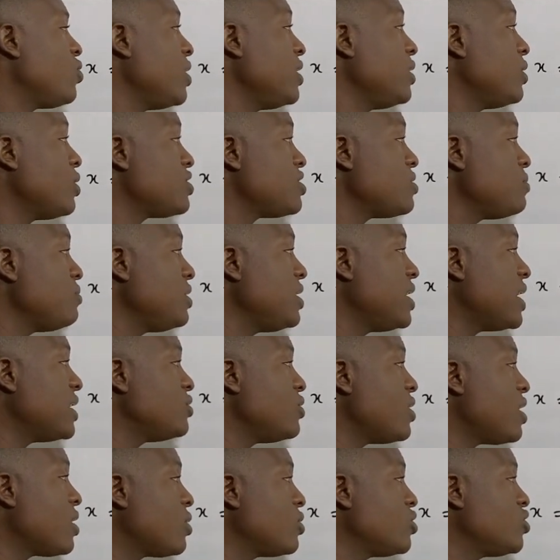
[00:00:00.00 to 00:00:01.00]
it doesn't mean that you
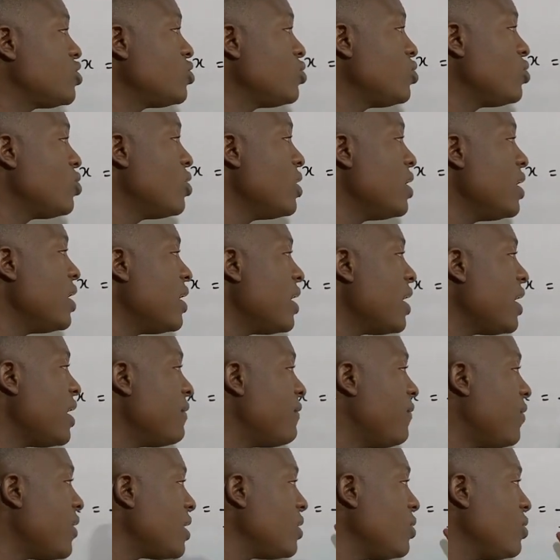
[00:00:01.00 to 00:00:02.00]
are going to
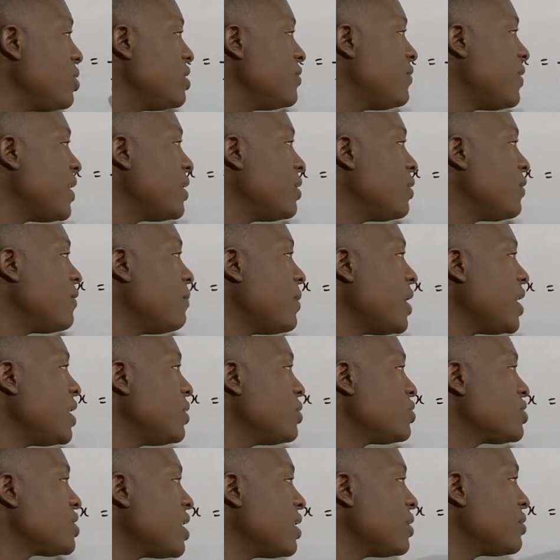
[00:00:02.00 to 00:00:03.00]
evaluate the value of
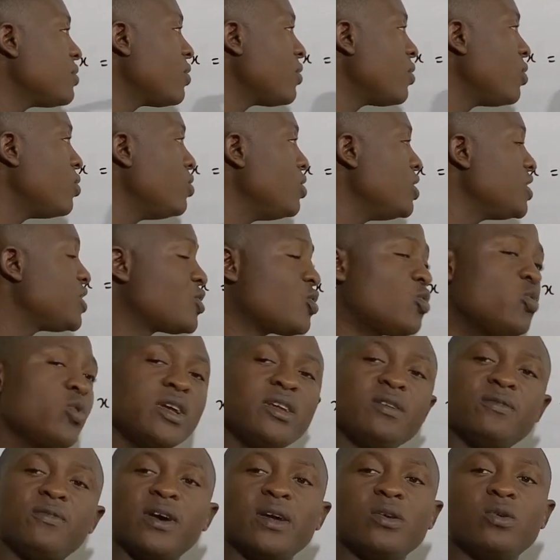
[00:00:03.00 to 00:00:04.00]
minus and only square
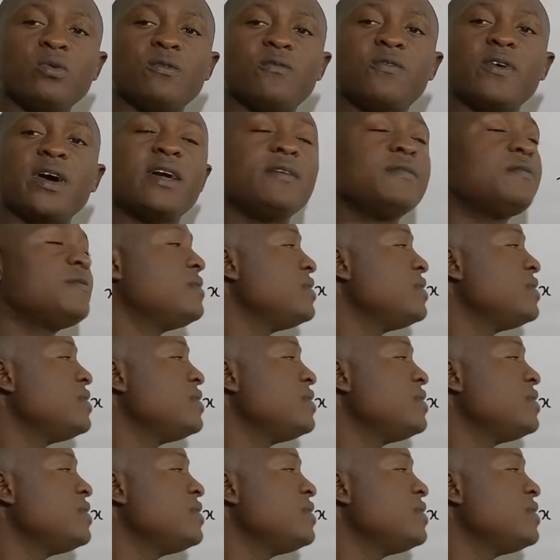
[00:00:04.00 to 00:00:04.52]
the value of 5.